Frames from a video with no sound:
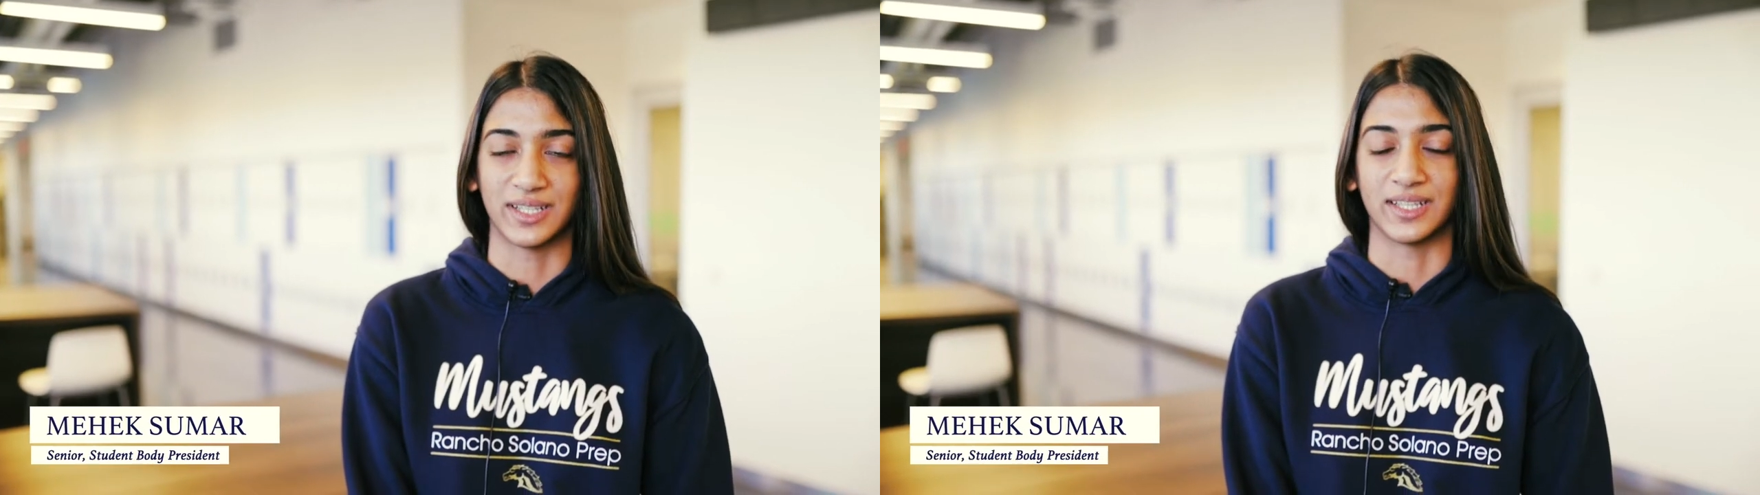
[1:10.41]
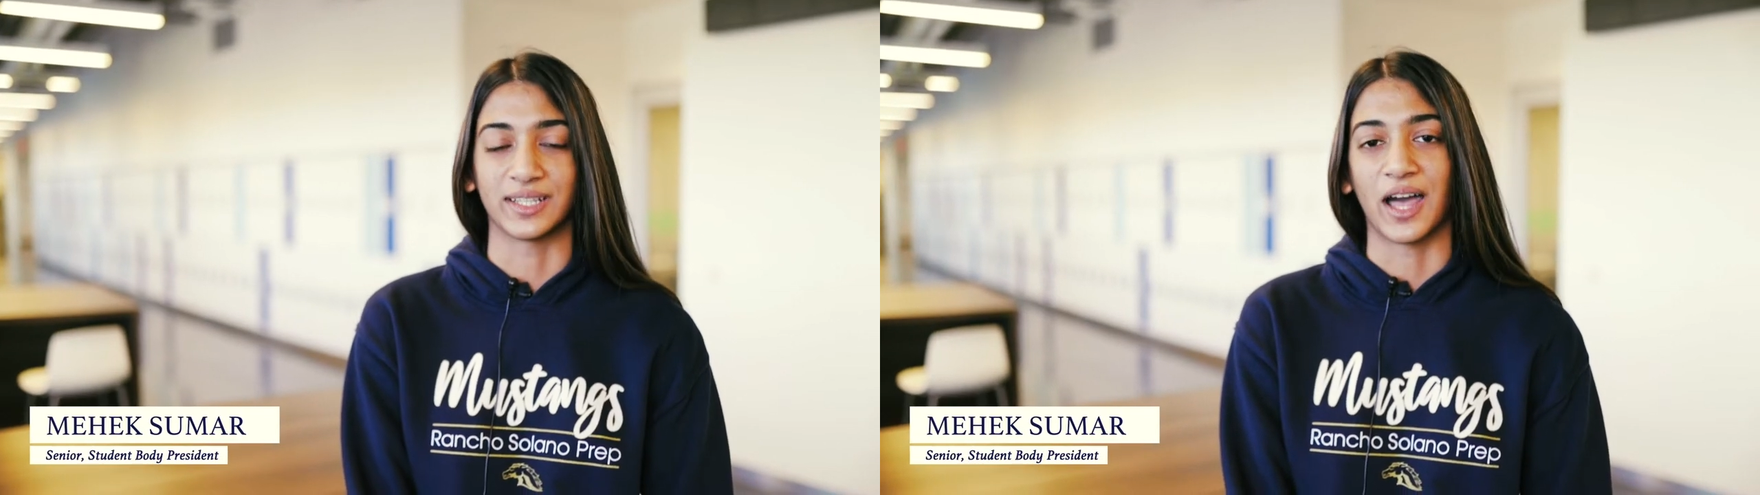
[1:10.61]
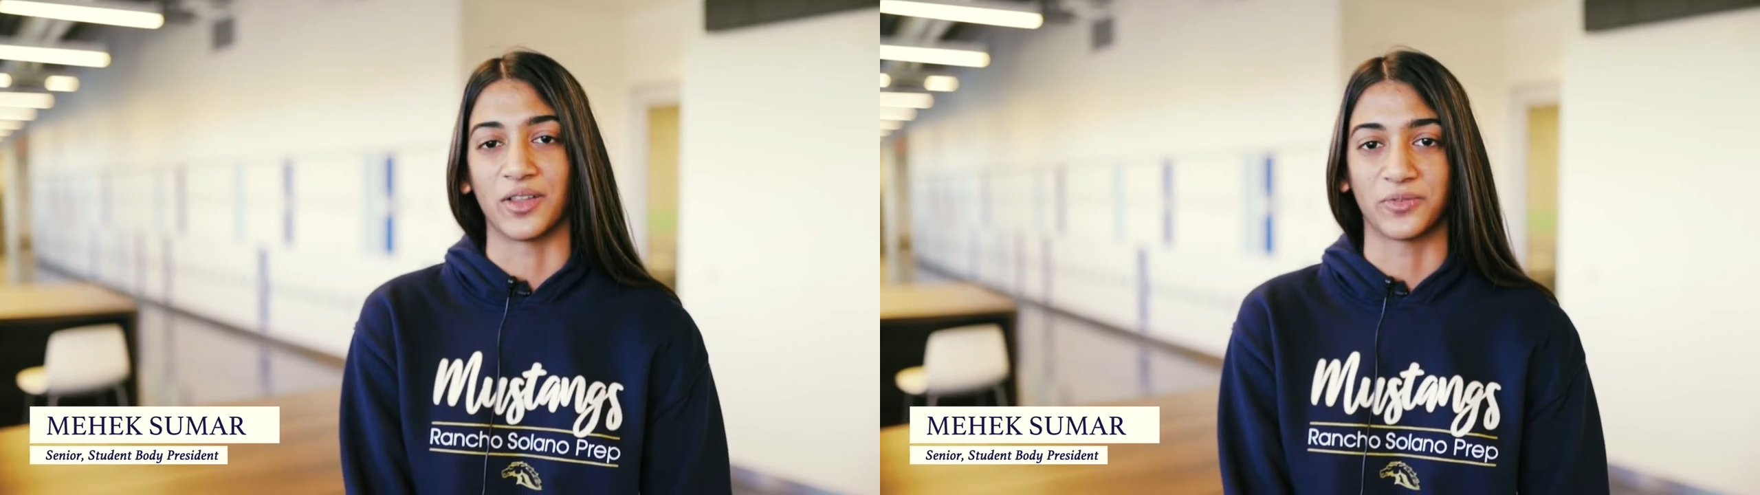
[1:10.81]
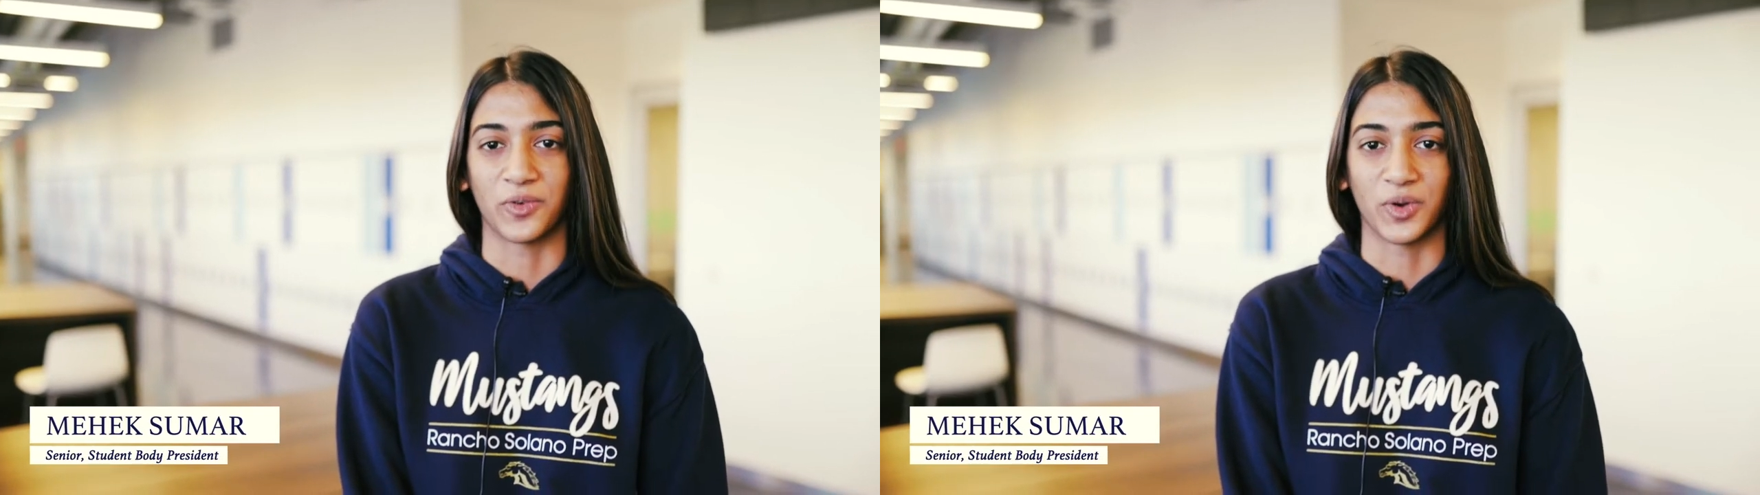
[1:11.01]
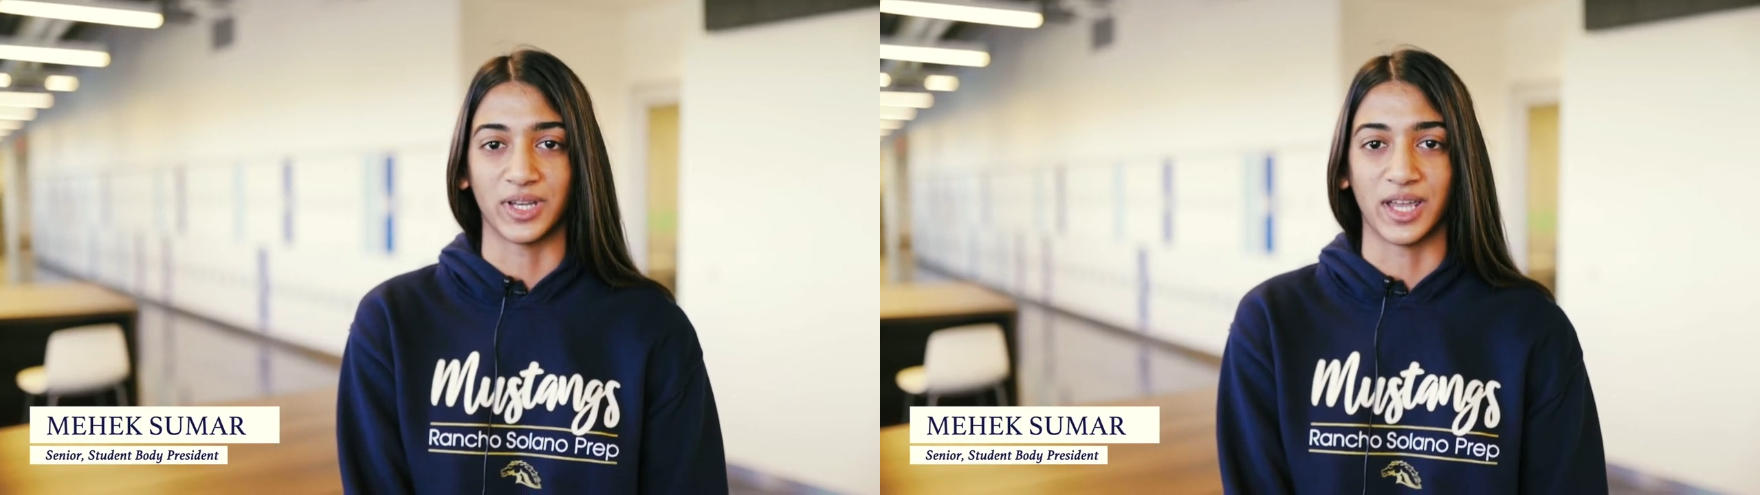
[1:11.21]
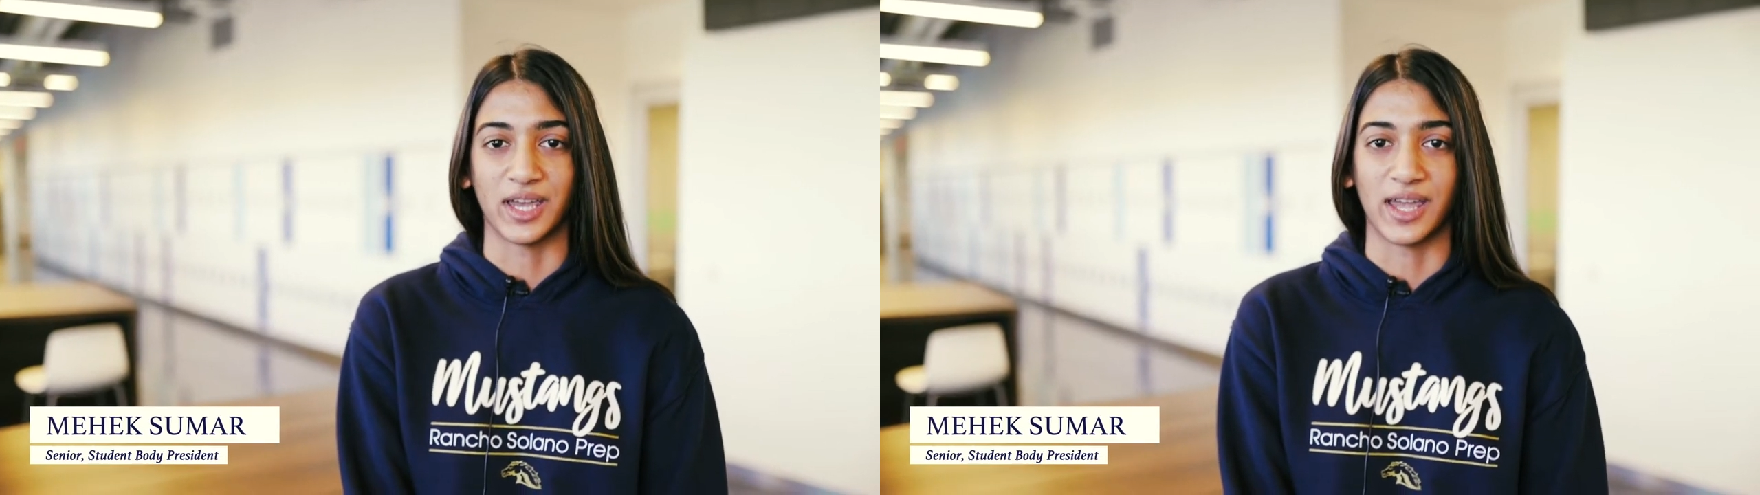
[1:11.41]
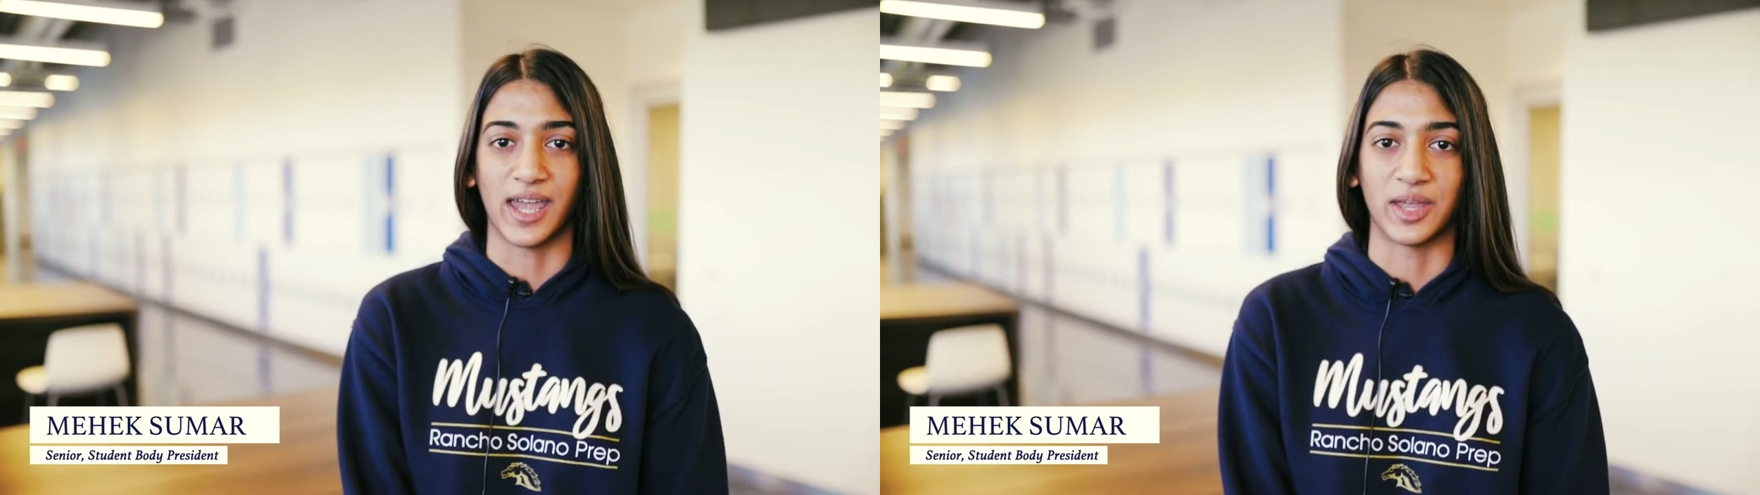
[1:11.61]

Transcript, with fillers: in California